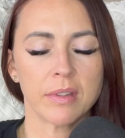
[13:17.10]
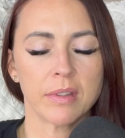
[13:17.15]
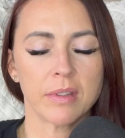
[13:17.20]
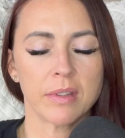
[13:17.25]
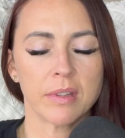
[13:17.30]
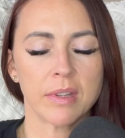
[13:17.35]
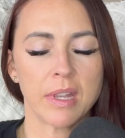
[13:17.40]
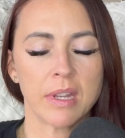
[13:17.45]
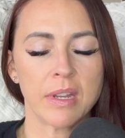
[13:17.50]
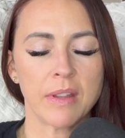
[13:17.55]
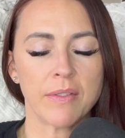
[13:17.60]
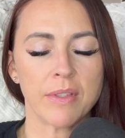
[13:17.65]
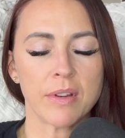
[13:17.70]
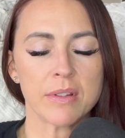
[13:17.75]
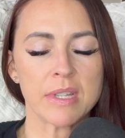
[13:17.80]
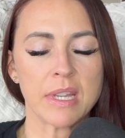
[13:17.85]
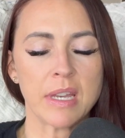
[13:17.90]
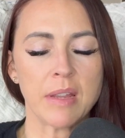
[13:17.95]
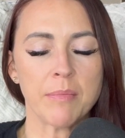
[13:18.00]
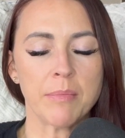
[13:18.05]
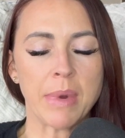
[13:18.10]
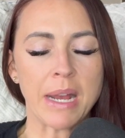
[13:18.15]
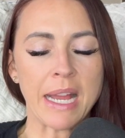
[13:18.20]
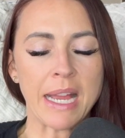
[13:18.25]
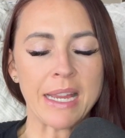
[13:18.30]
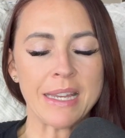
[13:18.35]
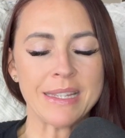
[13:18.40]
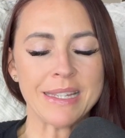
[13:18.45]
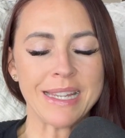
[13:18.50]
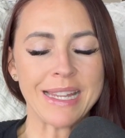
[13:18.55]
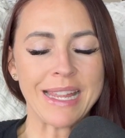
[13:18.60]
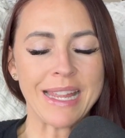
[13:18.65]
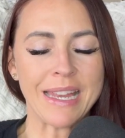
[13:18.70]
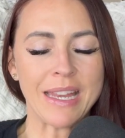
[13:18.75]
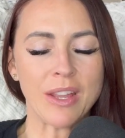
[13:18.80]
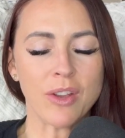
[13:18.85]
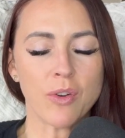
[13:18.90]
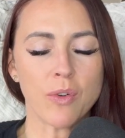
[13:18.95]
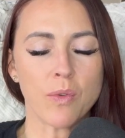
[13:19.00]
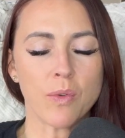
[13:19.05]
And if there's any binding,
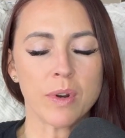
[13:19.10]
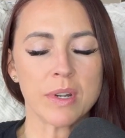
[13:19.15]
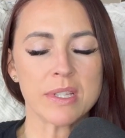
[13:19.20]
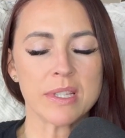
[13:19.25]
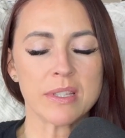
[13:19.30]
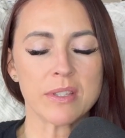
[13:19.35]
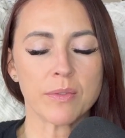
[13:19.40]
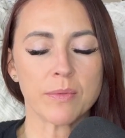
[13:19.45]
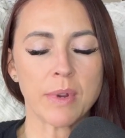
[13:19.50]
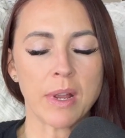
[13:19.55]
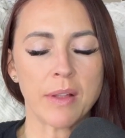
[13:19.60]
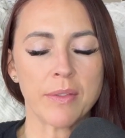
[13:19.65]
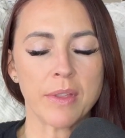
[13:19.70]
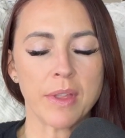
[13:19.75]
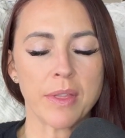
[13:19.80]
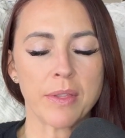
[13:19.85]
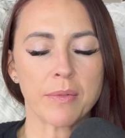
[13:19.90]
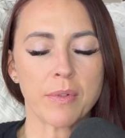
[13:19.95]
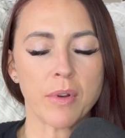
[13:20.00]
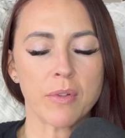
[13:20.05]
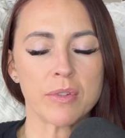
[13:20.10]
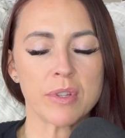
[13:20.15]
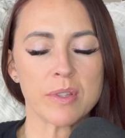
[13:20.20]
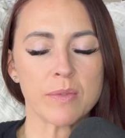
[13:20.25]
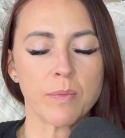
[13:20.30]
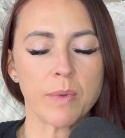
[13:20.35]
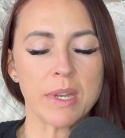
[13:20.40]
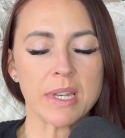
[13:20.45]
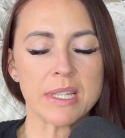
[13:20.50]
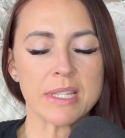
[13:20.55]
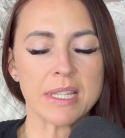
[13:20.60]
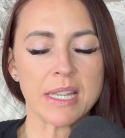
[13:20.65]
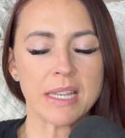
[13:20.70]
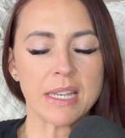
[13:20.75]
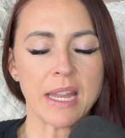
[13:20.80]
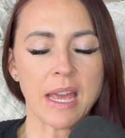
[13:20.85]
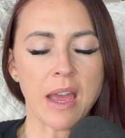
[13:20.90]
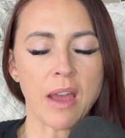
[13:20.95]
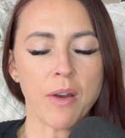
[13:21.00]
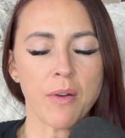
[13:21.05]
any cords that's around the throat, just witness it
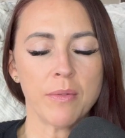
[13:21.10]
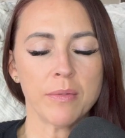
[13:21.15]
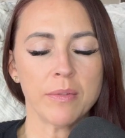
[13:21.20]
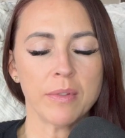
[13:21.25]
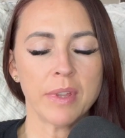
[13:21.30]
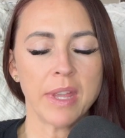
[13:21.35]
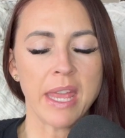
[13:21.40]
now